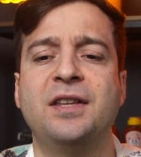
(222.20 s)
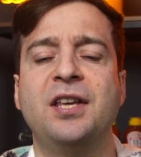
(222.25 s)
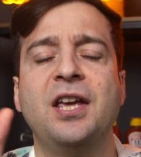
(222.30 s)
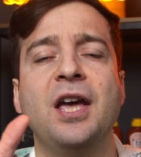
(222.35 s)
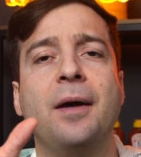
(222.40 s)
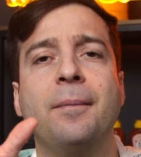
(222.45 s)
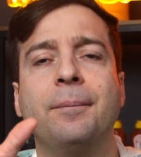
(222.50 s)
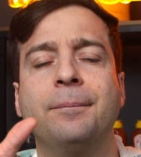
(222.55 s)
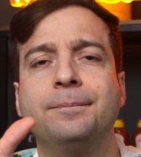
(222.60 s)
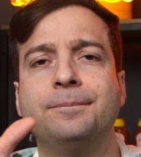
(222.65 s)

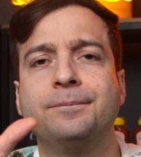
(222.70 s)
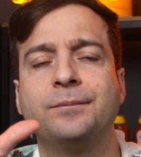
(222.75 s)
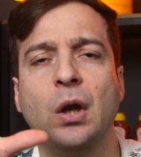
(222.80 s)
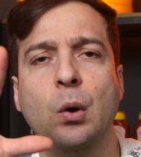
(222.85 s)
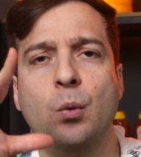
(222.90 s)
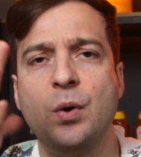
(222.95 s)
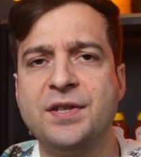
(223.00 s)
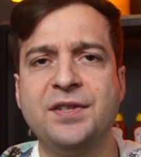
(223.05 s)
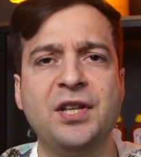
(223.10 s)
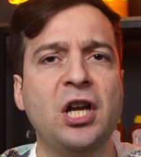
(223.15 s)
here,
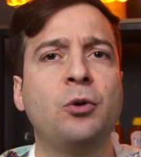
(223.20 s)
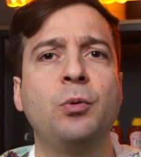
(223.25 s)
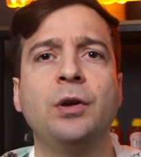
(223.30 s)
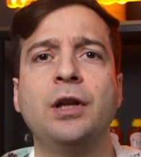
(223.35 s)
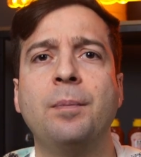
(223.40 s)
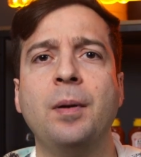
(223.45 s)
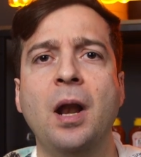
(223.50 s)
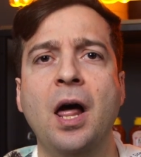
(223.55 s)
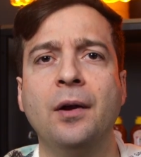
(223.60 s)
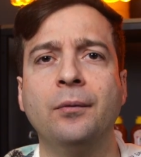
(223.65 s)
we stick with
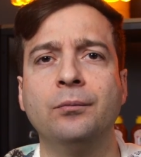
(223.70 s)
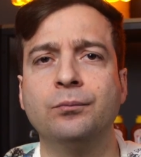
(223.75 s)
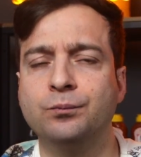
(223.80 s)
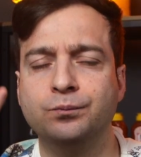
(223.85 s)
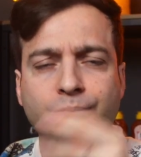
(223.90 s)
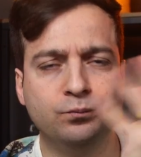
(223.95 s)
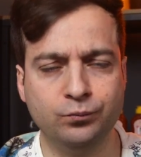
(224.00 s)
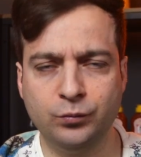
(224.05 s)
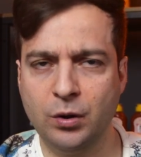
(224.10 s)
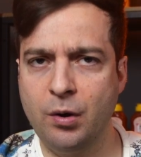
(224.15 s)
the plan.
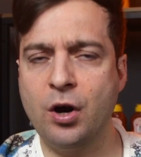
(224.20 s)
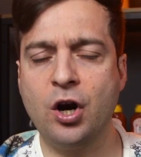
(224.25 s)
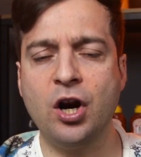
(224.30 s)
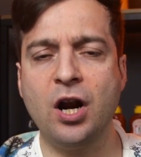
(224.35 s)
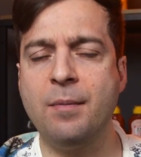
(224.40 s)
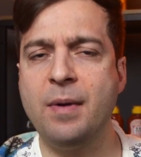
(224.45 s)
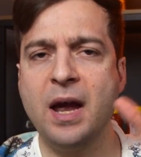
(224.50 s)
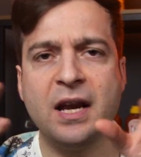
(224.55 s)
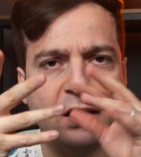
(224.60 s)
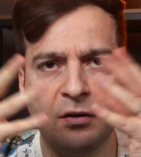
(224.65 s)
We're
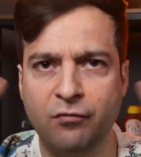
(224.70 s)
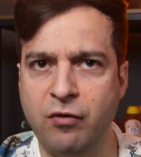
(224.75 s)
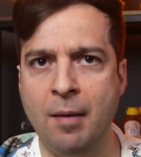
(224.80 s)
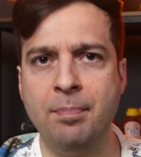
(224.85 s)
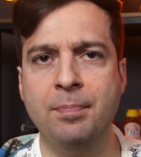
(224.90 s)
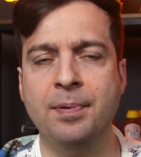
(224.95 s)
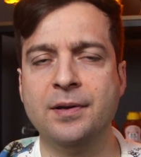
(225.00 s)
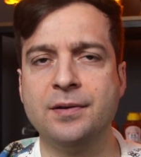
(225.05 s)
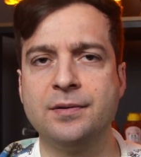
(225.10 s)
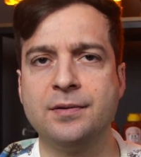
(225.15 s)
gonna make the
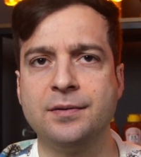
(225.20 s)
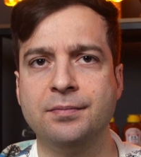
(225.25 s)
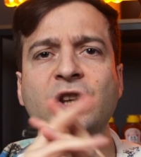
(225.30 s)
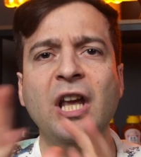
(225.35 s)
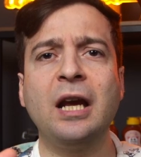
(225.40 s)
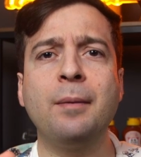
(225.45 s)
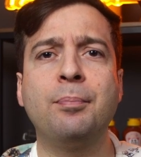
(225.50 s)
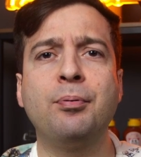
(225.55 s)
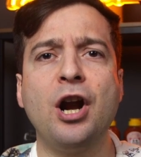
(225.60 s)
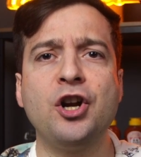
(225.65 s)
wrappers.
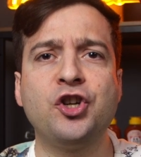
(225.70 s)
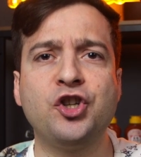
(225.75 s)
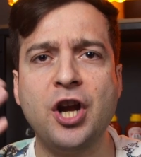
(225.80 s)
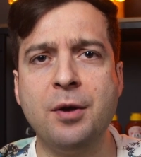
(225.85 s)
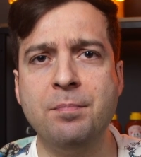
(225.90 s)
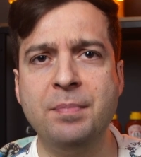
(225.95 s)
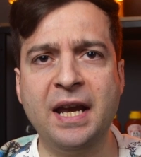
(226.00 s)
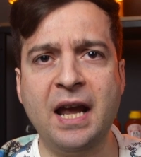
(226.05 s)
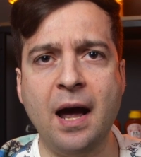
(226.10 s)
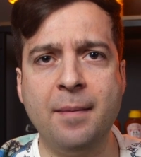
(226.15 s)
Take a brush
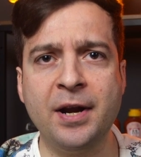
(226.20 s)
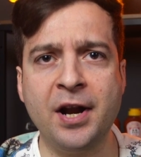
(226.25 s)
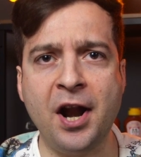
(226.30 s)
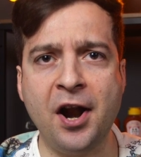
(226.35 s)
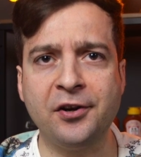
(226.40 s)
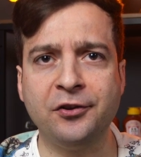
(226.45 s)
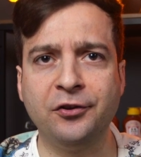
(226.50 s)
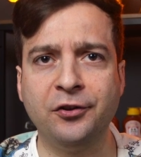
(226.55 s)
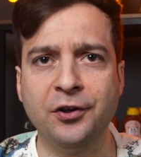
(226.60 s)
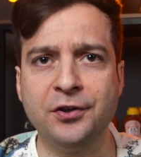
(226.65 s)
and become an
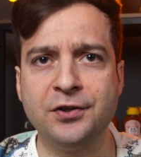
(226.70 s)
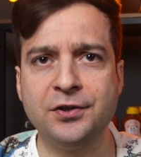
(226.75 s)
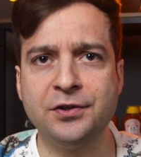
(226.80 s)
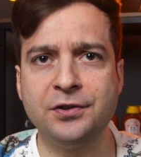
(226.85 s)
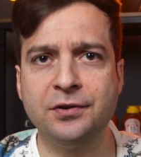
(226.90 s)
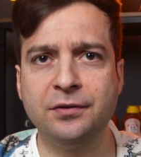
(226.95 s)
artist.